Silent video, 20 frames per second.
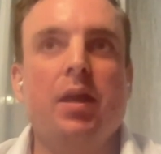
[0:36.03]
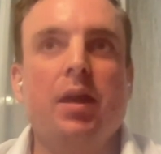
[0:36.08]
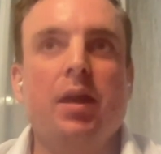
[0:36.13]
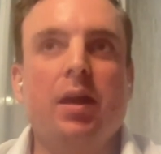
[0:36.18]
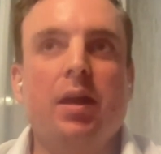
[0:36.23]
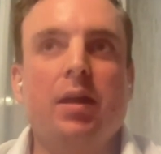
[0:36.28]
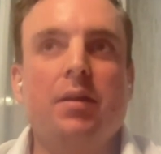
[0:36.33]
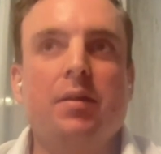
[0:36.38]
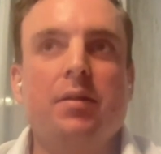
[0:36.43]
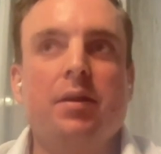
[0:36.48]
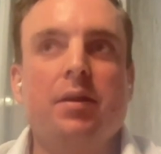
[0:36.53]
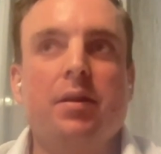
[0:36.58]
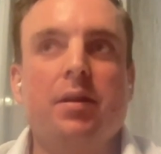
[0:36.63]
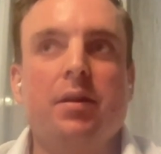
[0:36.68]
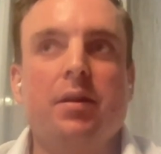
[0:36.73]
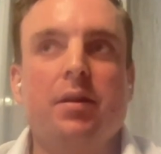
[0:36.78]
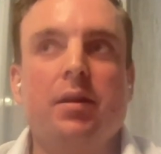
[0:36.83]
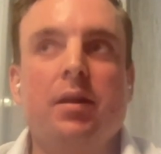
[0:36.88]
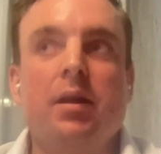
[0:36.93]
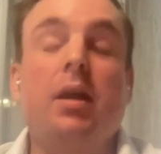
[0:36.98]
and
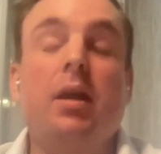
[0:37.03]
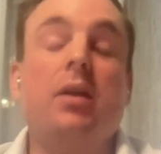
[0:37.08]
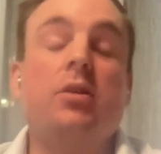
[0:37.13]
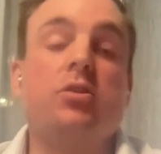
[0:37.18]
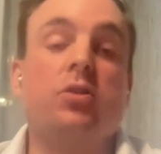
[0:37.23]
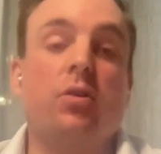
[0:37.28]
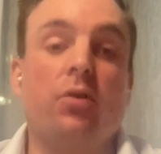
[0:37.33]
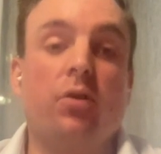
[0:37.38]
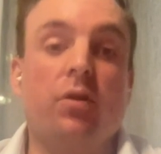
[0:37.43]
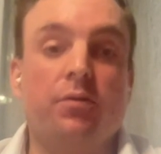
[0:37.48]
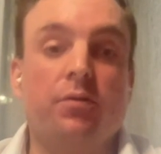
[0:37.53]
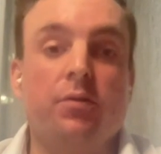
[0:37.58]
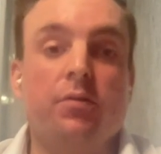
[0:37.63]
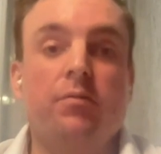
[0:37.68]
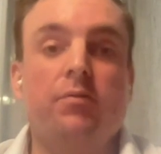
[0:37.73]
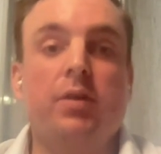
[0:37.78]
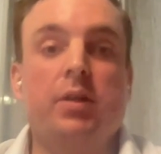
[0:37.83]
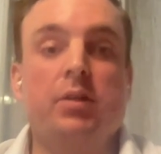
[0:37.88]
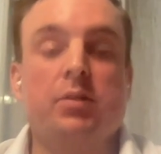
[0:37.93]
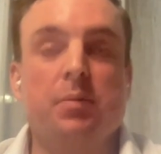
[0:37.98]
uh, I started off in
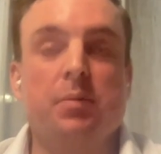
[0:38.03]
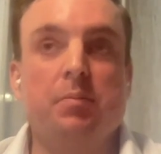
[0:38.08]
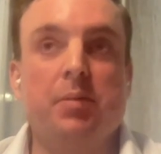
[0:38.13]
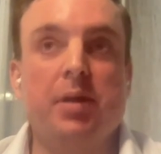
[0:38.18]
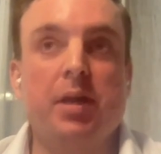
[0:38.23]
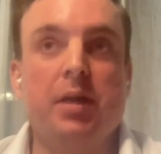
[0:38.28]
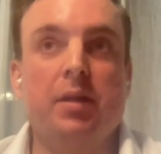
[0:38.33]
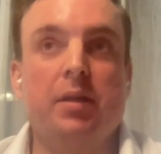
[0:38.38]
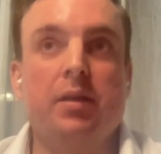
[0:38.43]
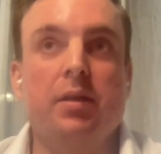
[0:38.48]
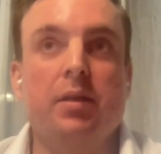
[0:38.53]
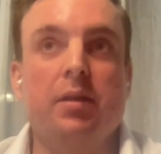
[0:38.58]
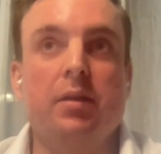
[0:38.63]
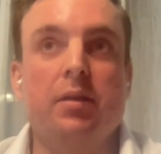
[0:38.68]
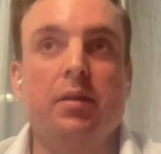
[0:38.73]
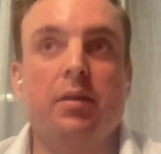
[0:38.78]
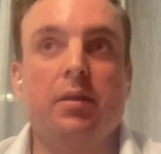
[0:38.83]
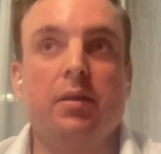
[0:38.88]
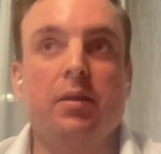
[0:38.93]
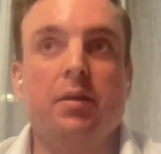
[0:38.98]
investment
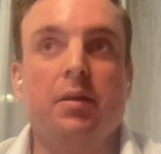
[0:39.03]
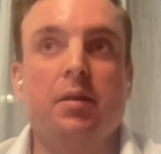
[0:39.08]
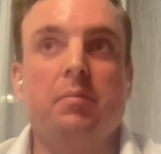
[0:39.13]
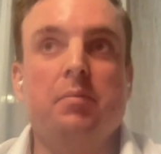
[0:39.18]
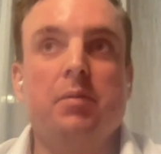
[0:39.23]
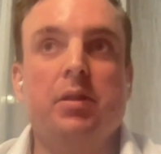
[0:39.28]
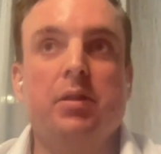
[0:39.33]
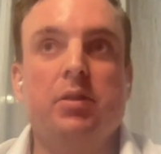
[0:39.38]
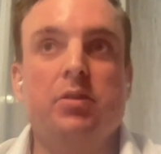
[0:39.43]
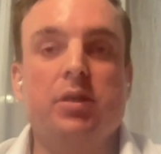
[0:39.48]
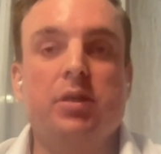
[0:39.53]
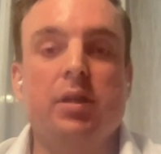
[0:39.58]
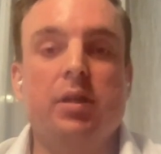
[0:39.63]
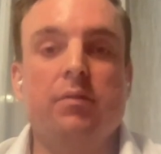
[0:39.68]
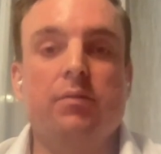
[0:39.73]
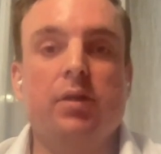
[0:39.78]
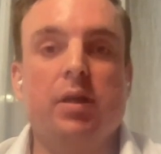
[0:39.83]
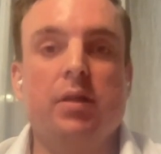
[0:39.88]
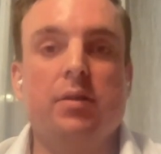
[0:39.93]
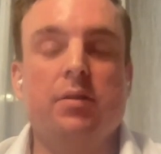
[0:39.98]
banking um, in the city
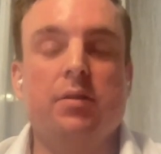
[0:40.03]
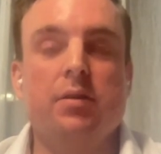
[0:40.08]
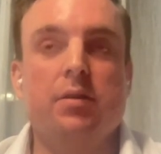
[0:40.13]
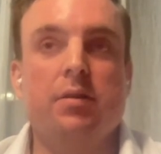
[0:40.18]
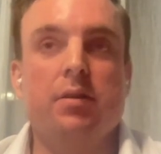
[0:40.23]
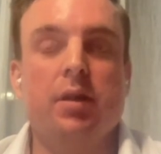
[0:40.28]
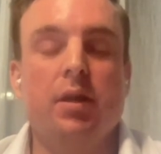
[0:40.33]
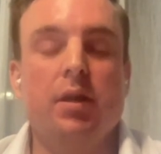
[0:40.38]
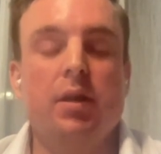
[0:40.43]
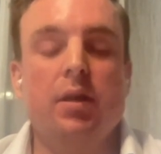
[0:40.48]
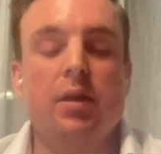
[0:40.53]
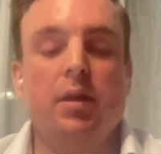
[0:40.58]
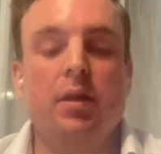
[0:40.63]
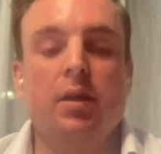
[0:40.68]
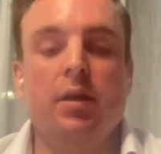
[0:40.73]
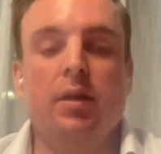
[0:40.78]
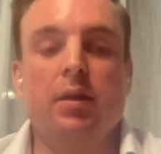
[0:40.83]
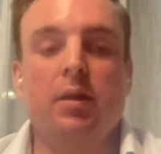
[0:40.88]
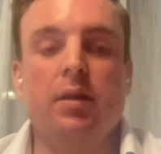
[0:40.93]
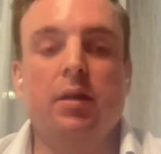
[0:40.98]
of London.
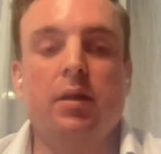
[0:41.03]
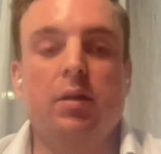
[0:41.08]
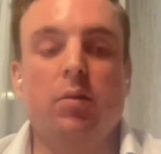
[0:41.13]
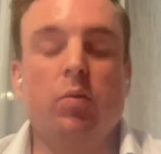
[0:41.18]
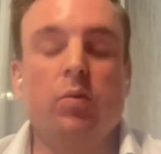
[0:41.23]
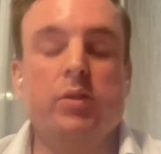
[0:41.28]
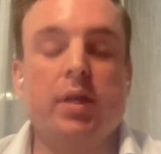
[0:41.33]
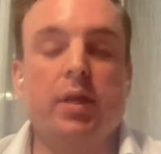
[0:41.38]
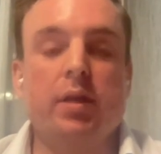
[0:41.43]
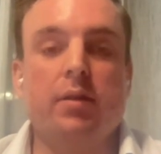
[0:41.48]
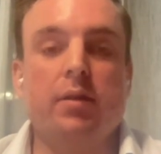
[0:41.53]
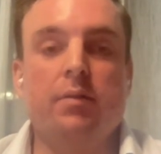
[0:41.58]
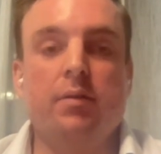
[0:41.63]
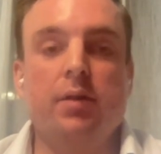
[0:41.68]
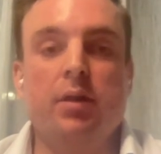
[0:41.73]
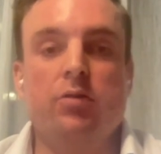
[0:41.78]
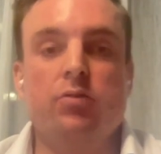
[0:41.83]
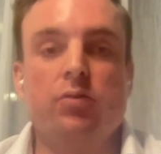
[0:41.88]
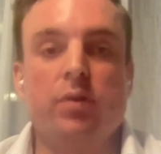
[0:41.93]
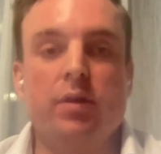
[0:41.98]
Uh, I always had an
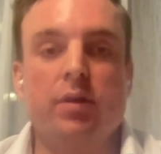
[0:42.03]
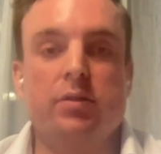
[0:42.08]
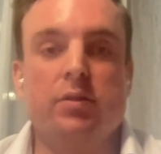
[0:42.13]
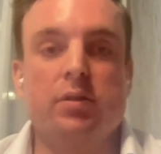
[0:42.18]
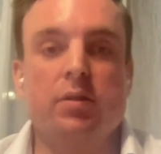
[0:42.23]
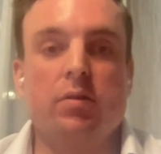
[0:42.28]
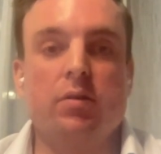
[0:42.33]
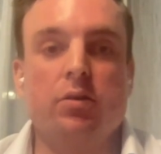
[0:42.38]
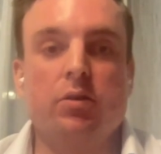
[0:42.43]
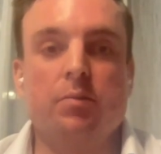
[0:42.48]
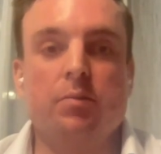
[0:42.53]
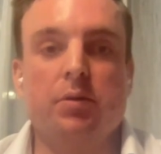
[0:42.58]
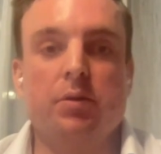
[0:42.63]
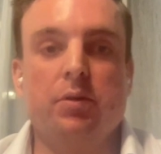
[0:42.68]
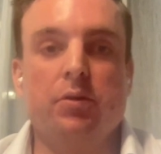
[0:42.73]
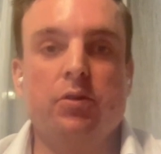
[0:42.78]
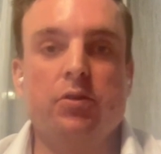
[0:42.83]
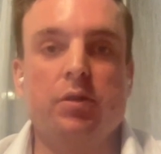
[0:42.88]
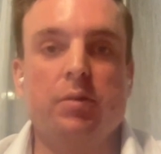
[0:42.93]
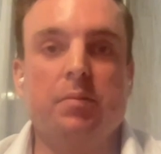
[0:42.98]
interest in
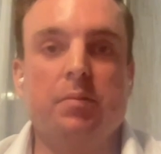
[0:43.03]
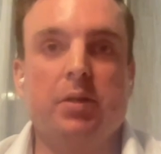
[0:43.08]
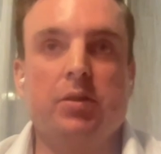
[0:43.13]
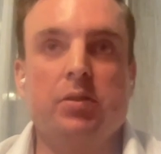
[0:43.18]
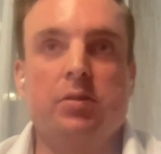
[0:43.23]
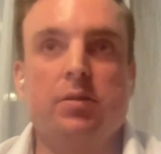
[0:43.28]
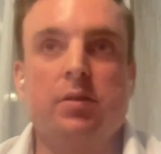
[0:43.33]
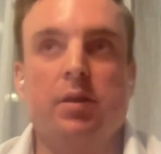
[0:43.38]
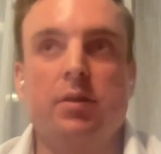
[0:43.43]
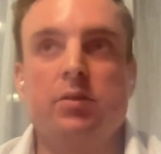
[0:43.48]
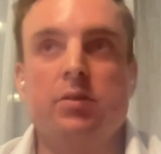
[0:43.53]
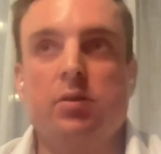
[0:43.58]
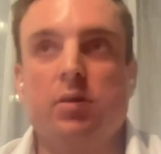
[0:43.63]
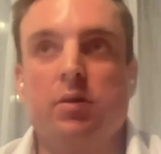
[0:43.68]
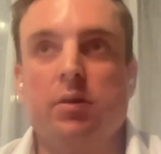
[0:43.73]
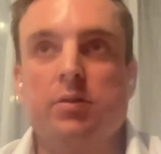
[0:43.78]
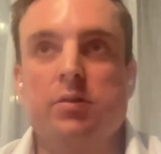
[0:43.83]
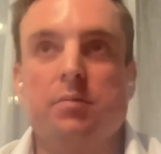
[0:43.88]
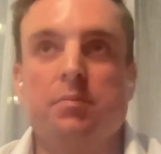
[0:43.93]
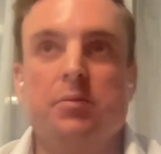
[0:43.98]
entrepreneurship. I, I
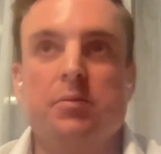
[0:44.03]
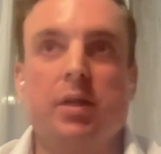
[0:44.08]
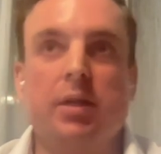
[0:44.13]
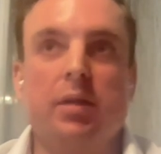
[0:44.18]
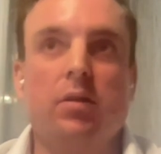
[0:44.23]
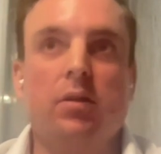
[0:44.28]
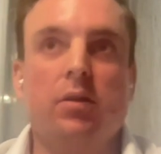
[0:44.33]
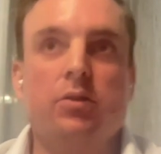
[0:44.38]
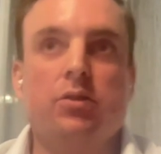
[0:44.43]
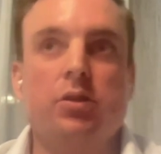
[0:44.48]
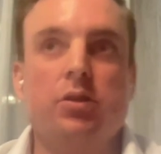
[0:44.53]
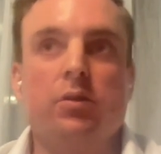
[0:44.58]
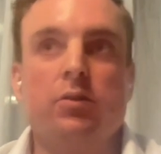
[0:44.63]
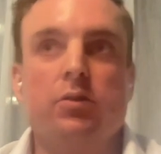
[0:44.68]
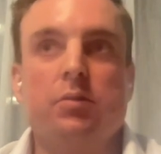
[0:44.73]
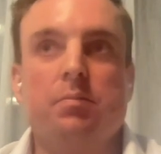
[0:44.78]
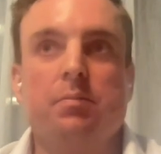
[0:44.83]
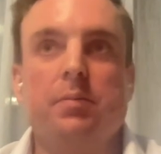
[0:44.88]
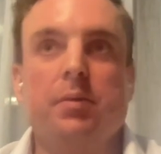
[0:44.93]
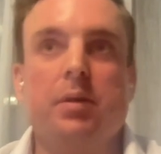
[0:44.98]
started some technology,
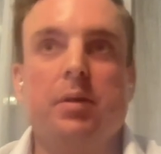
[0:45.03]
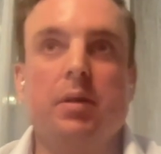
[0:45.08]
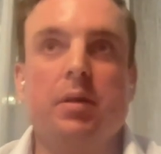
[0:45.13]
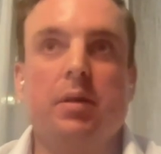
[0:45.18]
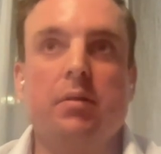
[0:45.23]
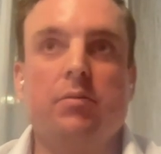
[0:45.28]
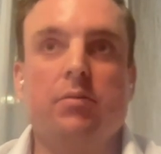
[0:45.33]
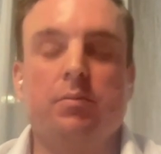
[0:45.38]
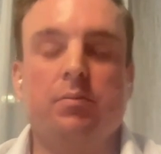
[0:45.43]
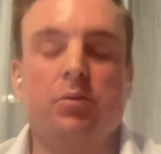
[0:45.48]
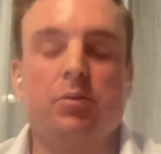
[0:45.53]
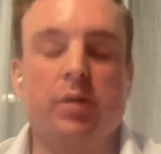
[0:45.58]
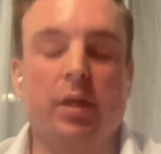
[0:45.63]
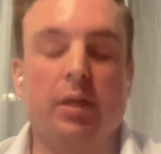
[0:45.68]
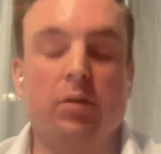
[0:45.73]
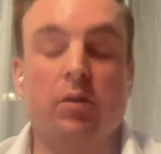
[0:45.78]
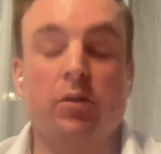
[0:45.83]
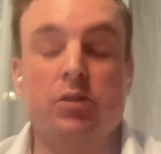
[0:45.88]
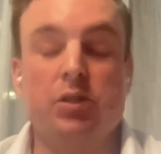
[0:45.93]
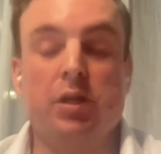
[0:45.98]
uh, some
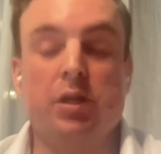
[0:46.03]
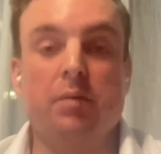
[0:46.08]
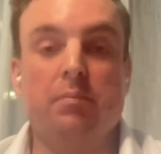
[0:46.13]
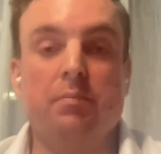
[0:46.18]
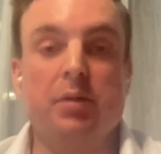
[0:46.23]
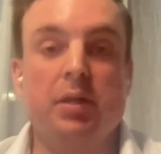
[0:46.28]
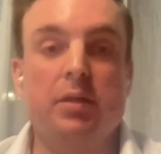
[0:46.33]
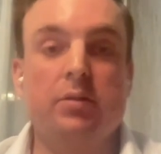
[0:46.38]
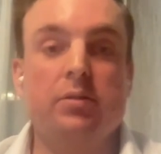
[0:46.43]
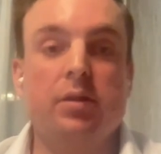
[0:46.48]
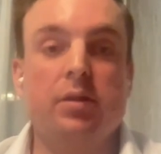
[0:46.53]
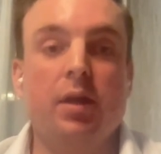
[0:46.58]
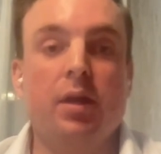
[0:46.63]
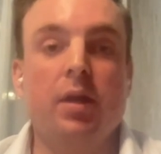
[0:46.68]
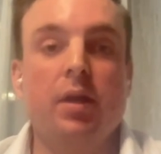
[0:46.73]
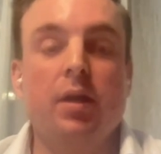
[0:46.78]
technology companies